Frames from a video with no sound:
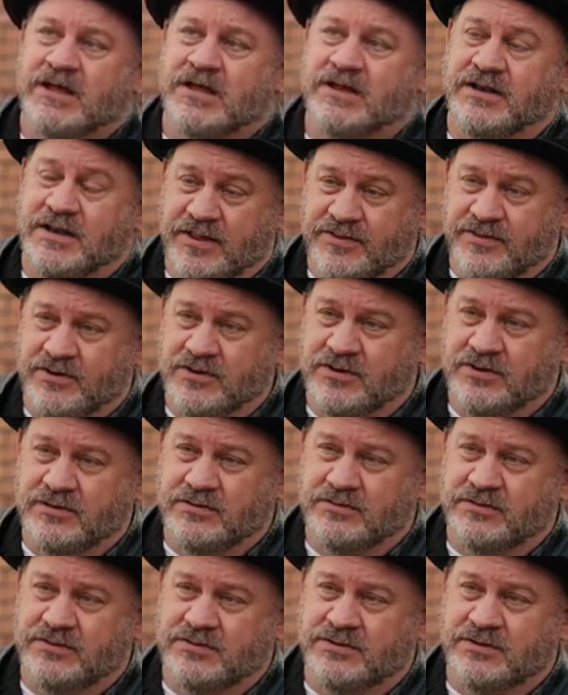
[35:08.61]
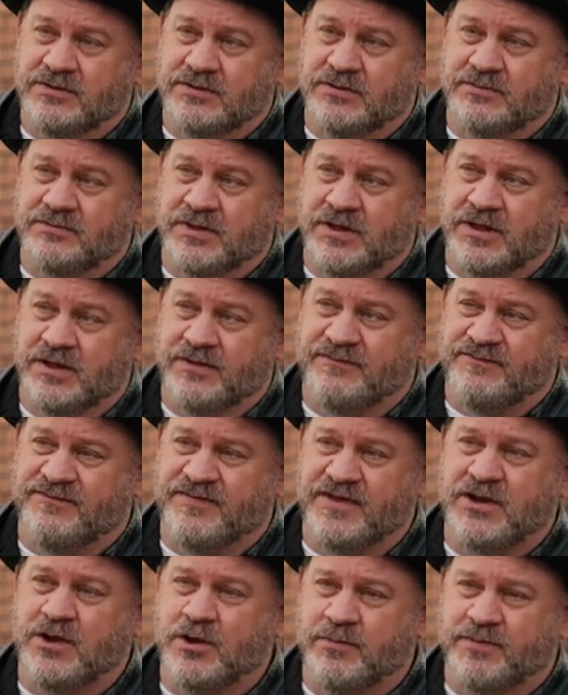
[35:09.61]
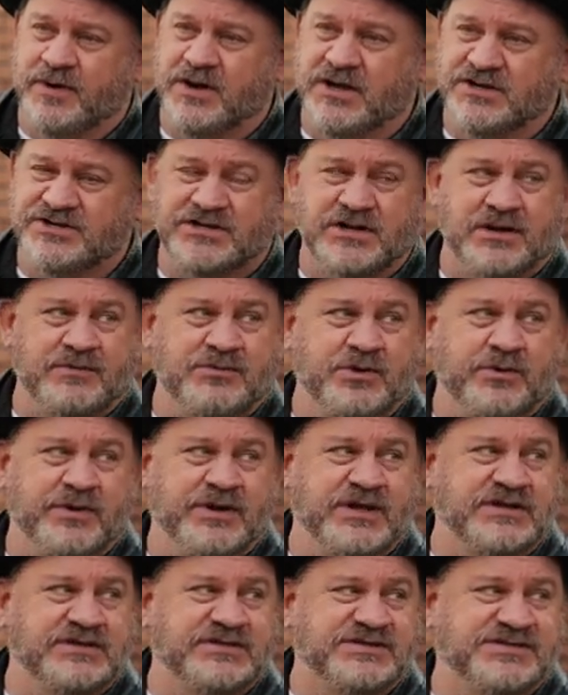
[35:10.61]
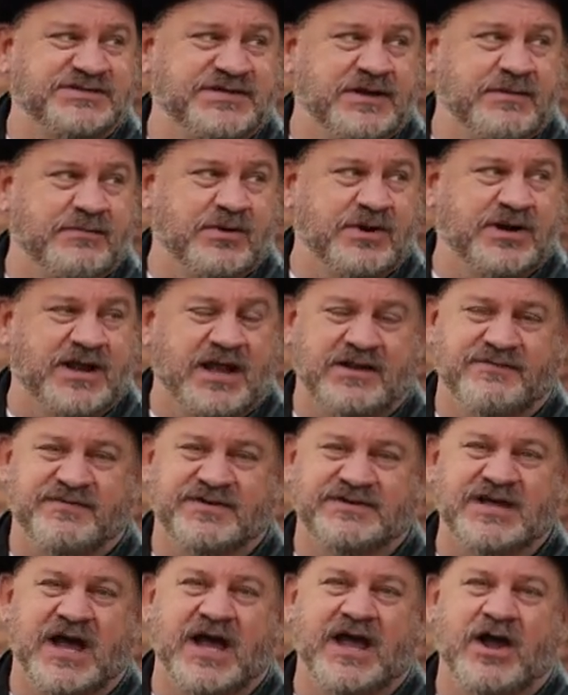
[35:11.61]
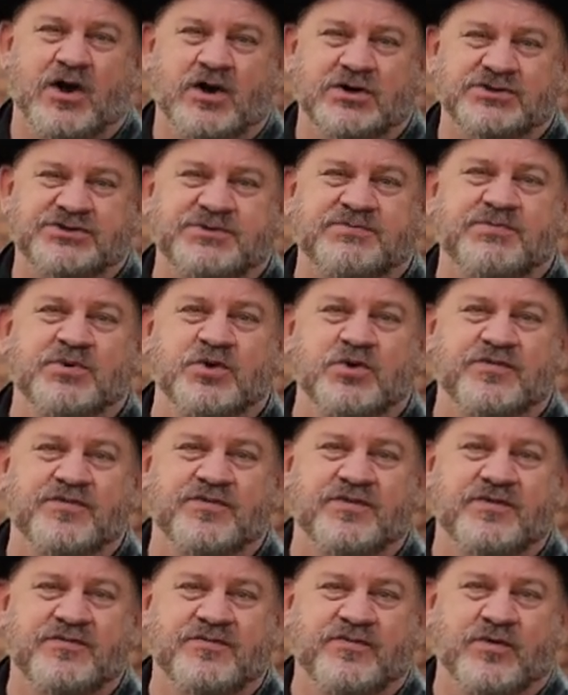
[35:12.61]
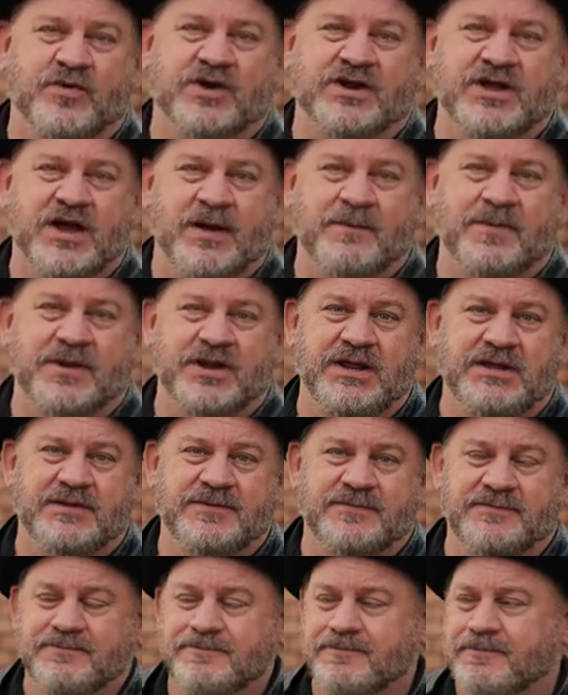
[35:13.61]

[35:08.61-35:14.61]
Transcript: another video production I'm doing in December, kind of a diehard spoof for a company.